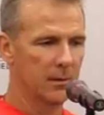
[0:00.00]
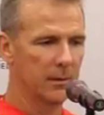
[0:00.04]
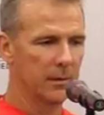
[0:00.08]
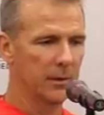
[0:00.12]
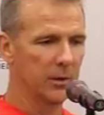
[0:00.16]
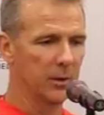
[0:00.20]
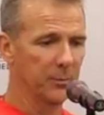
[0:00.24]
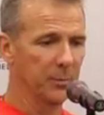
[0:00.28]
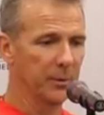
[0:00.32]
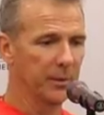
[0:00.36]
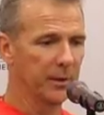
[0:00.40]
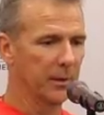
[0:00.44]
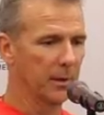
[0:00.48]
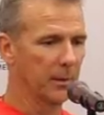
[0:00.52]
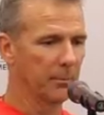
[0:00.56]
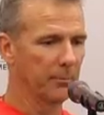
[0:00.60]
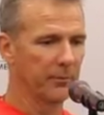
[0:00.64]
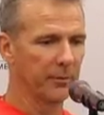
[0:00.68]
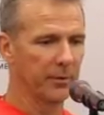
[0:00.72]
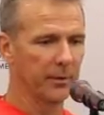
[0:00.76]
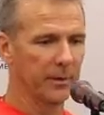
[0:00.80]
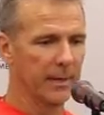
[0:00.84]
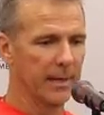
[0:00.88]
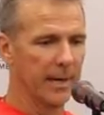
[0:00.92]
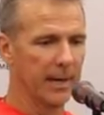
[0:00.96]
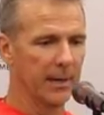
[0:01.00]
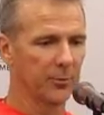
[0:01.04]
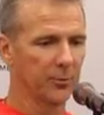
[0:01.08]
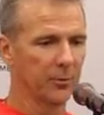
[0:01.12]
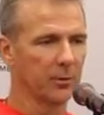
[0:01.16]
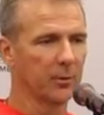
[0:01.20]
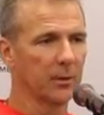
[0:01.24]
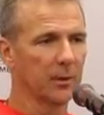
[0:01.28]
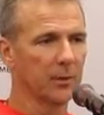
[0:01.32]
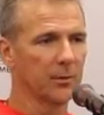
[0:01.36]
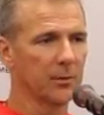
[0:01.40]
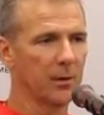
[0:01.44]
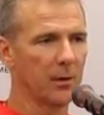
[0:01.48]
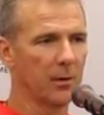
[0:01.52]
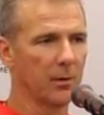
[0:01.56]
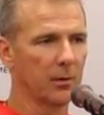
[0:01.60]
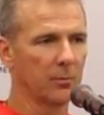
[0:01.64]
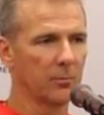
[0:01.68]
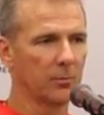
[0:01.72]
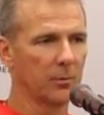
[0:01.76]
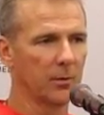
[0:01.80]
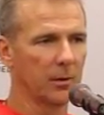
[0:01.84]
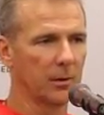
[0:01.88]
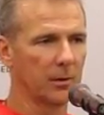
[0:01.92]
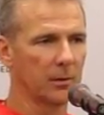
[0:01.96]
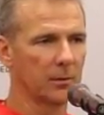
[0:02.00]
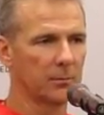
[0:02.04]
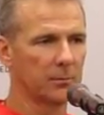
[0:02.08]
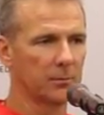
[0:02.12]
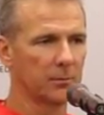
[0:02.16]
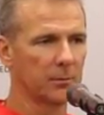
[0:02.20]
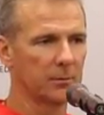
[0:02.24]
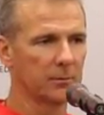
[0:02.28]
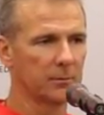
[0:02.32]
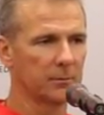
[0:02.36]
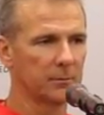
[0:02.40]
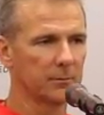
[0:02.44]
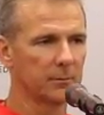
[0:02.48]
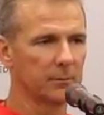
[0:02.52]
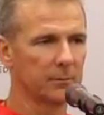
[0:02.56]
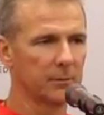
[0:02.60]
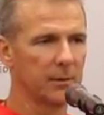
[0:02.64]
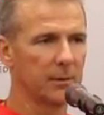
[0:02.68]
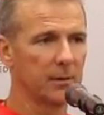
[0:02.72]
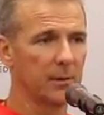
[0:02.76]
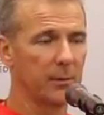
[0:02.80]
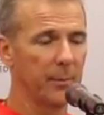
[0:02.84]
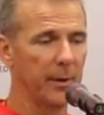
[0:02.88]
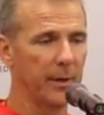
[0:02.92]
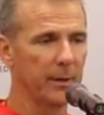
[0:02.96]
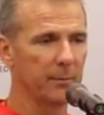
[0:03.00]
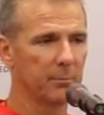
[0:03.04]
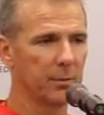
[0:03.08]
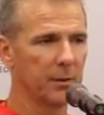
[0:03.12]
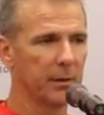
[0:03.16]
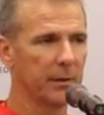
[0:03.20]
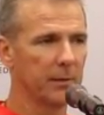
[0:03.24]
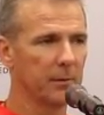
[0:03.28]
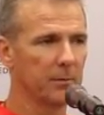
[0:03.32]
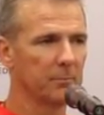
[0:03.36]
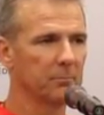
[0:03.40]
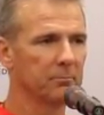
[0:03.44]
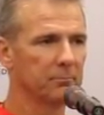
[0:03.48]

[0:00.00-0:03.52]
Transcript: He's become very natural because of hard work. So he's a made player.